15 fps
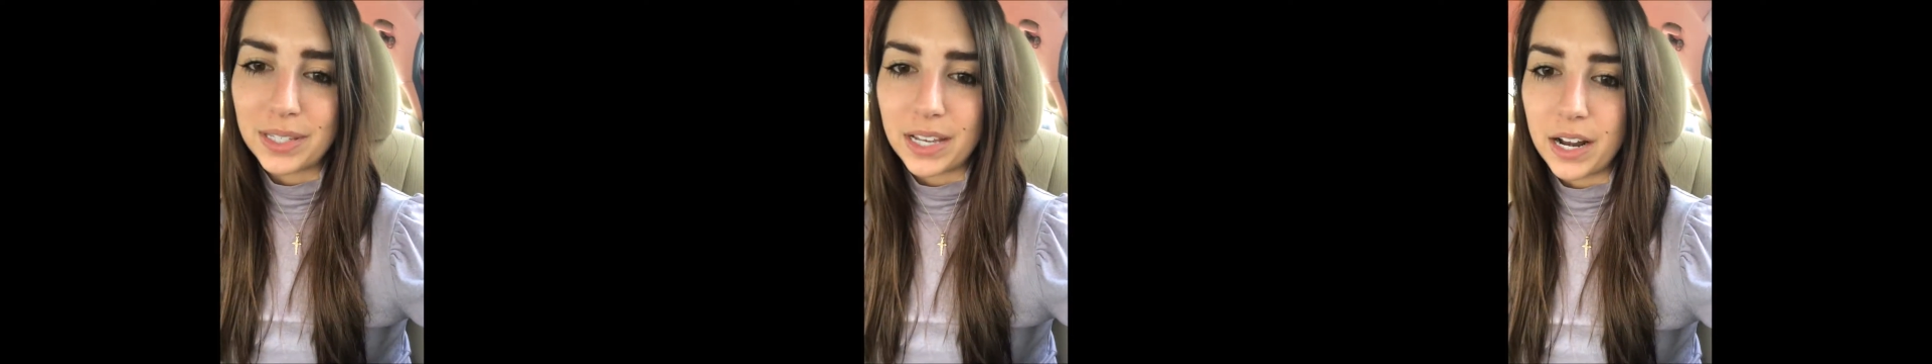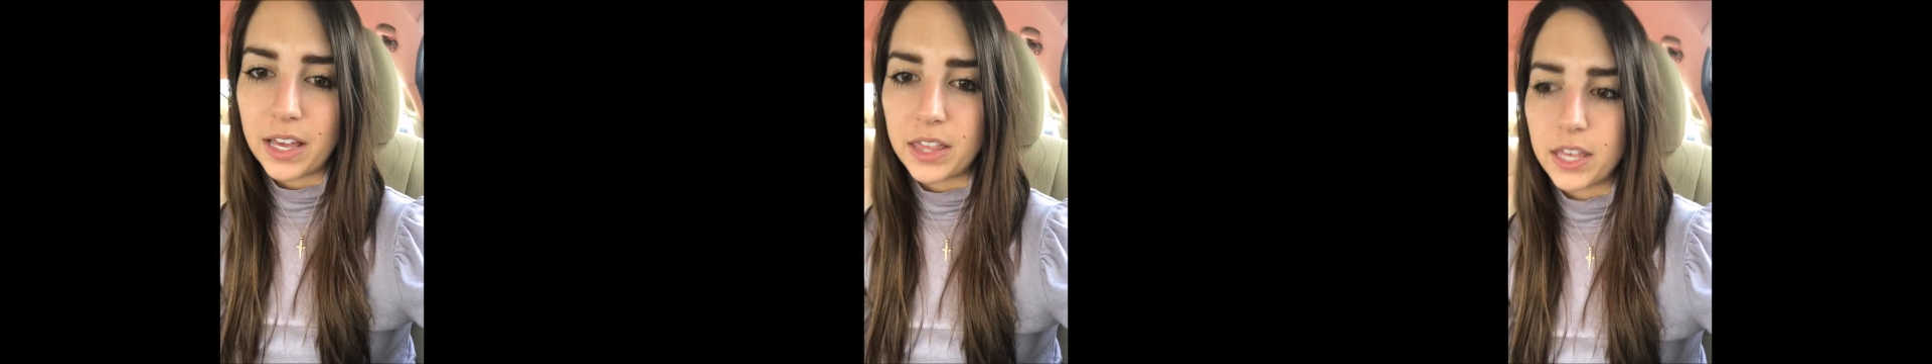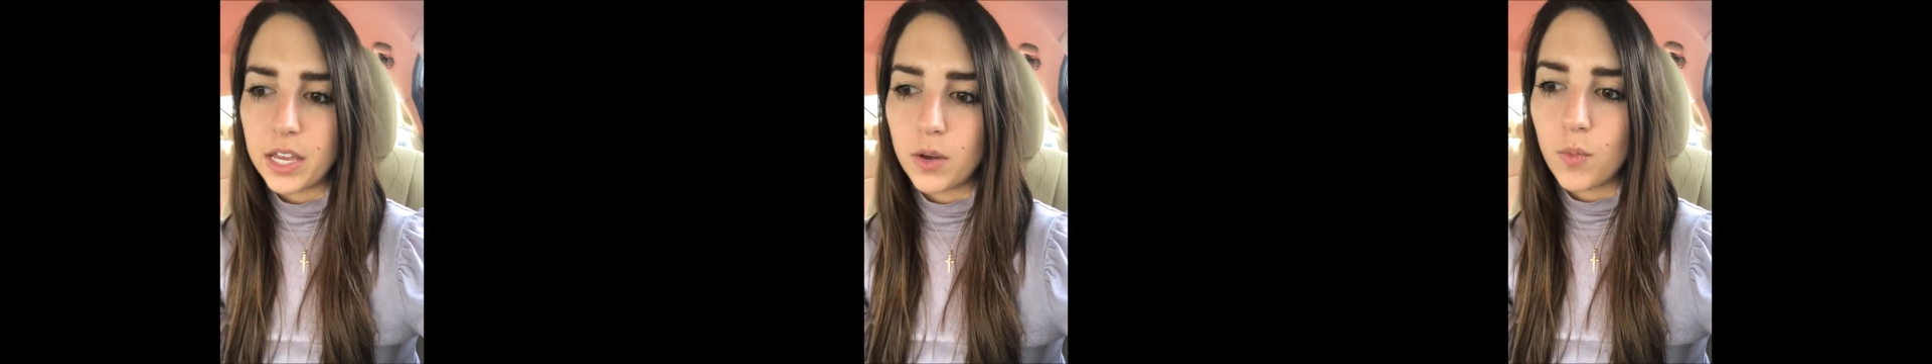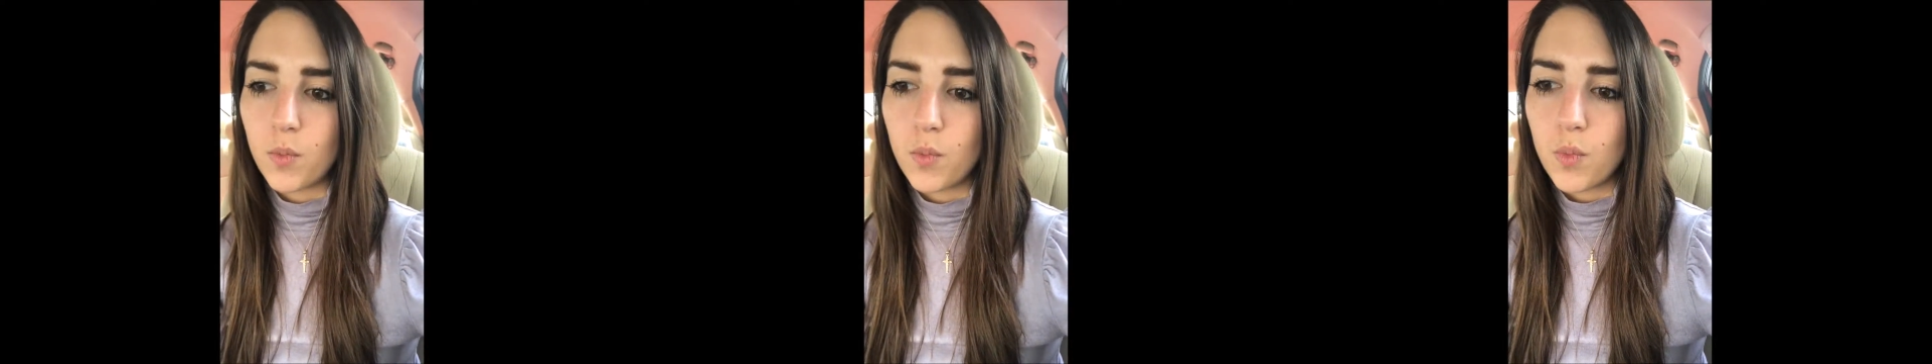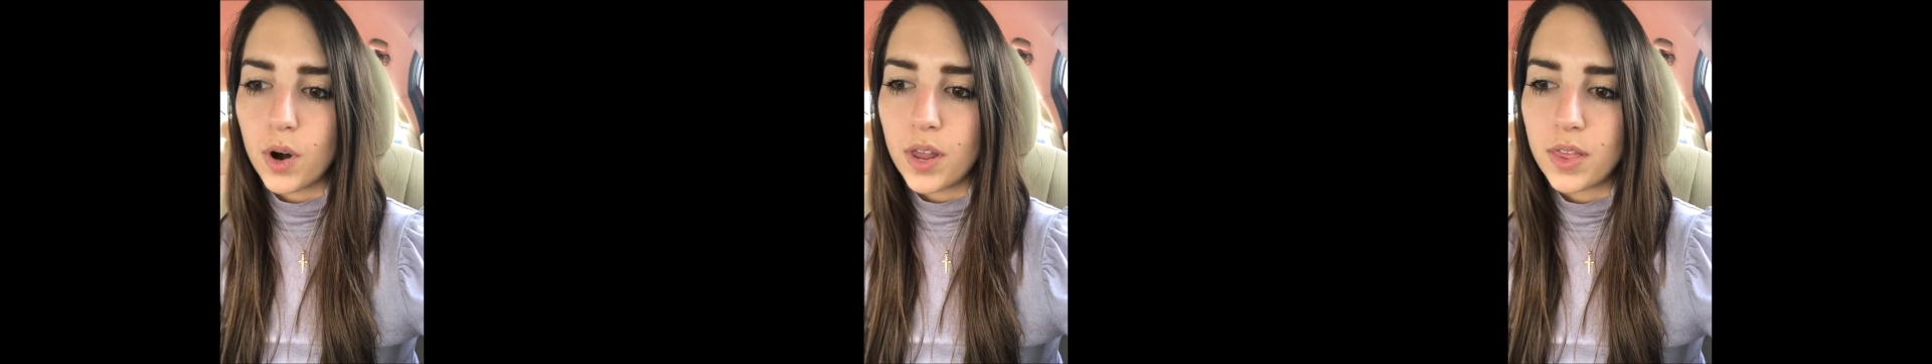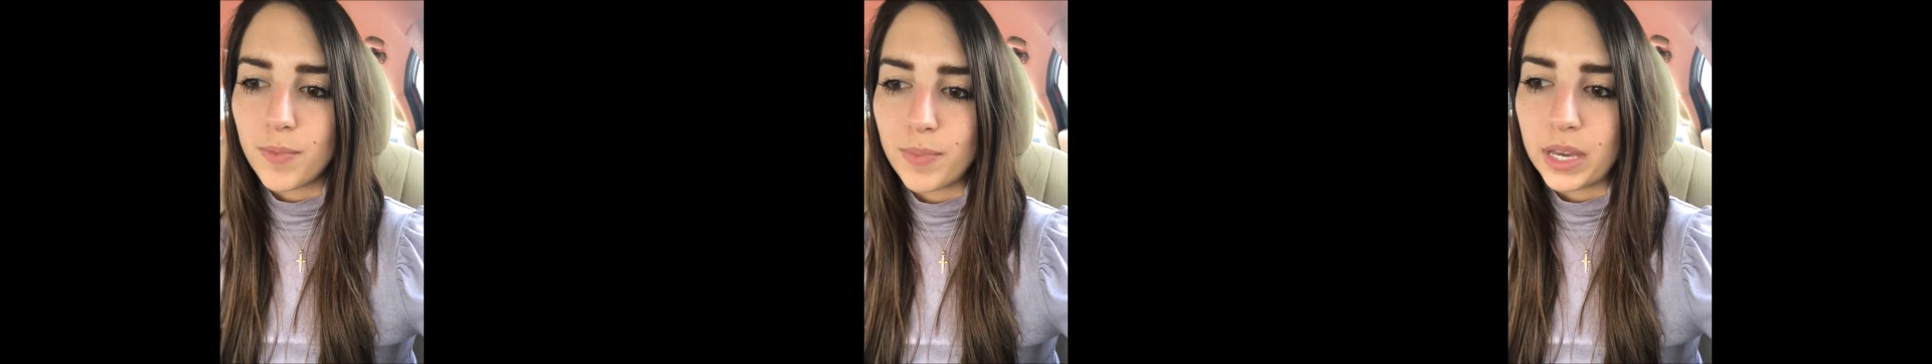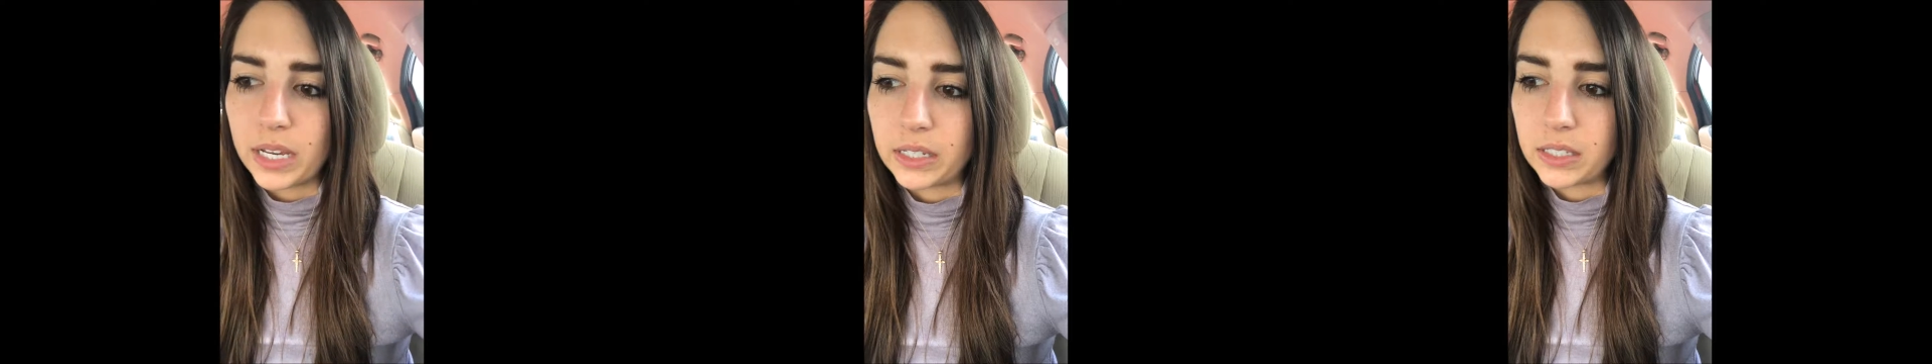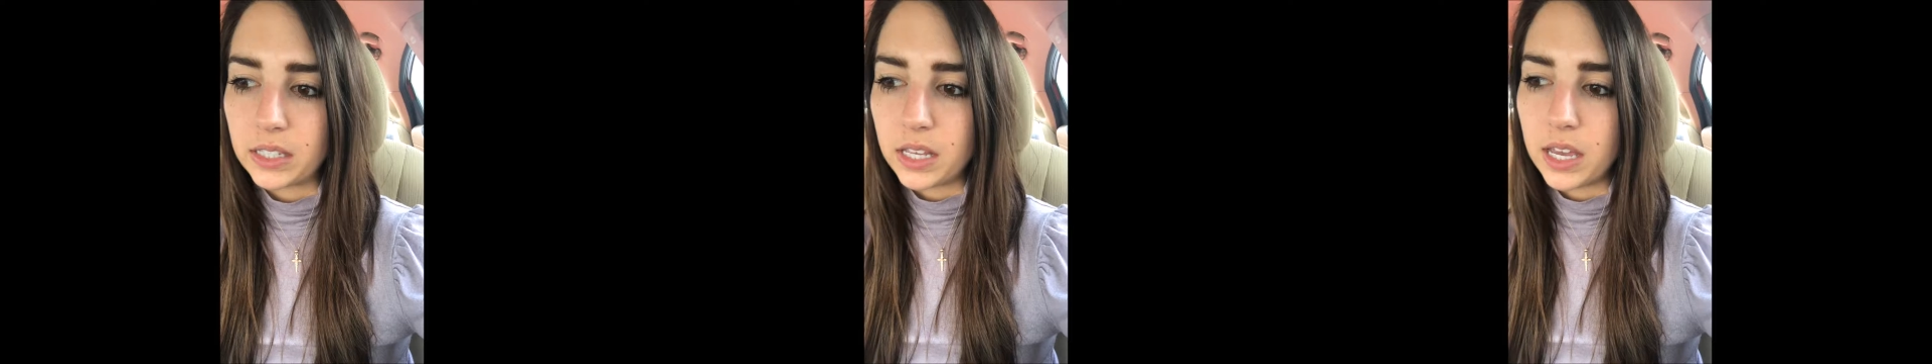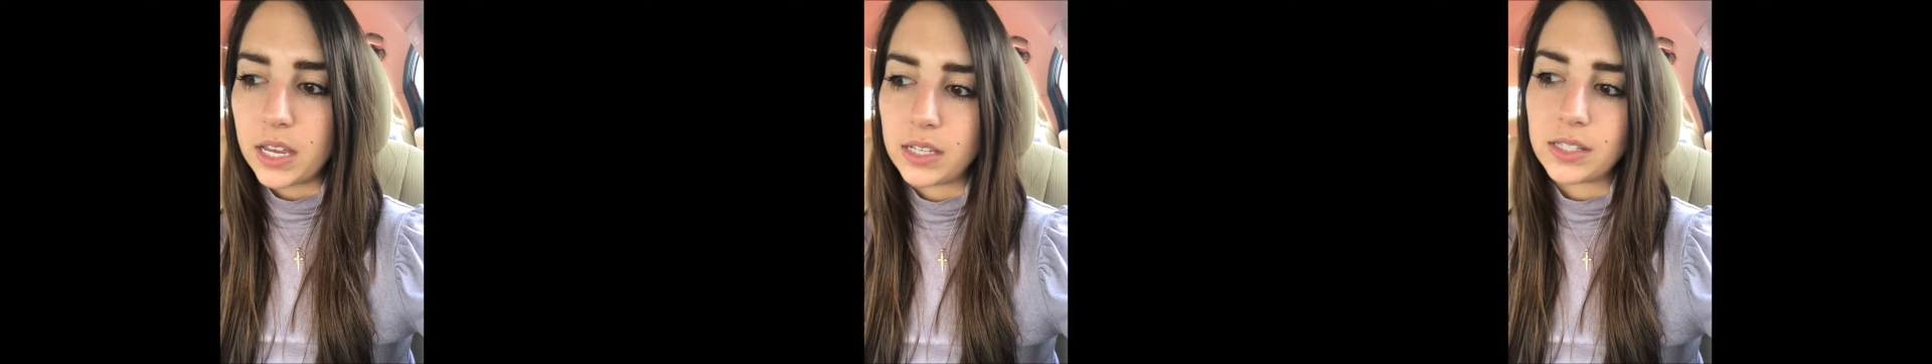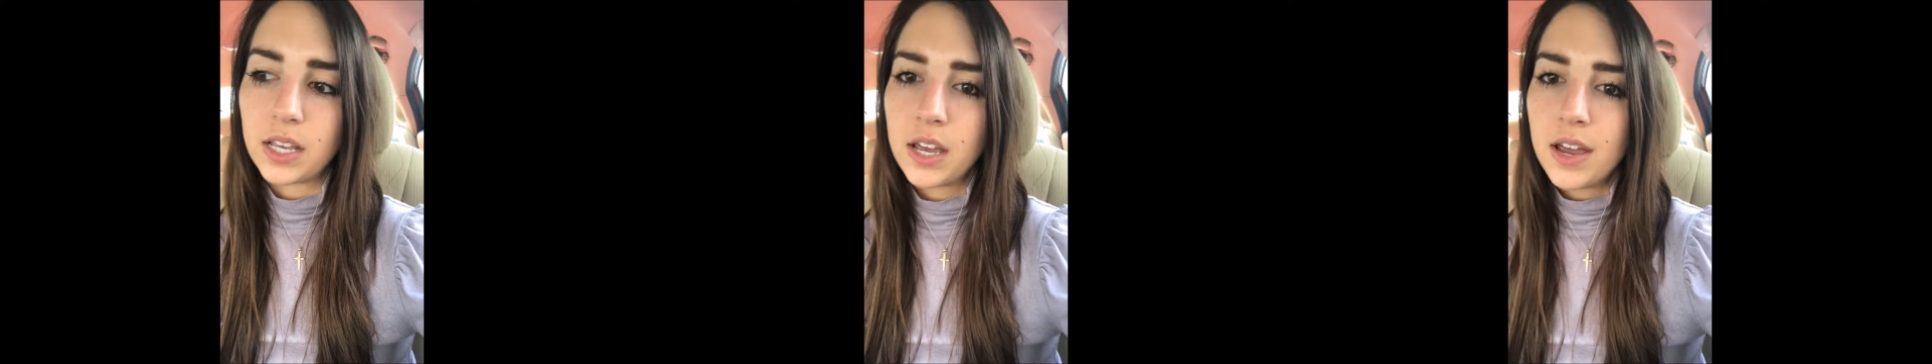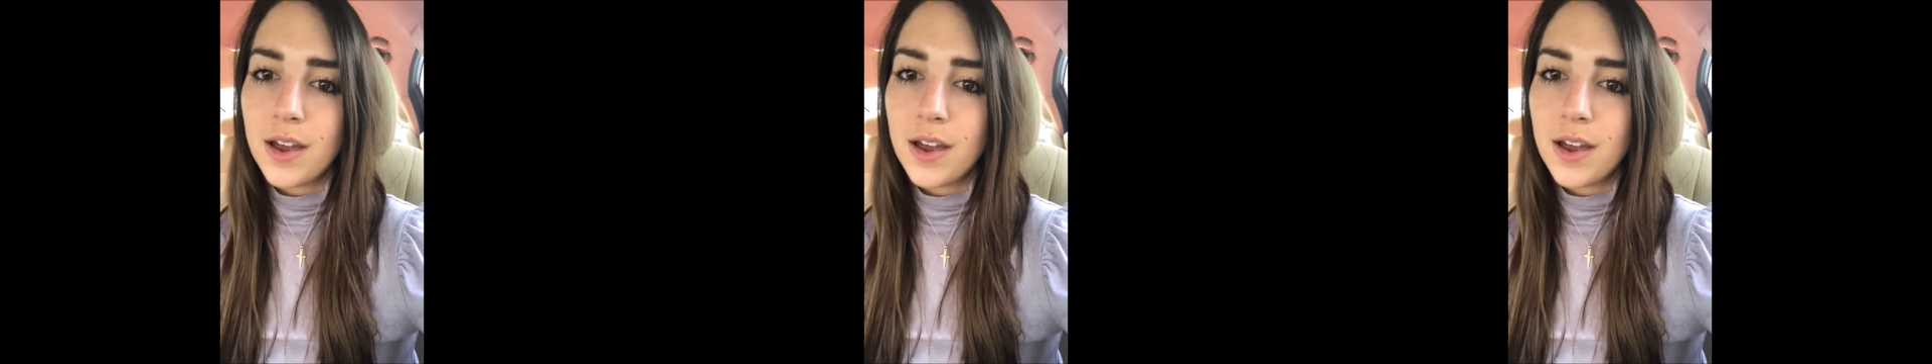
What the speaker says: And I think one of the biggest things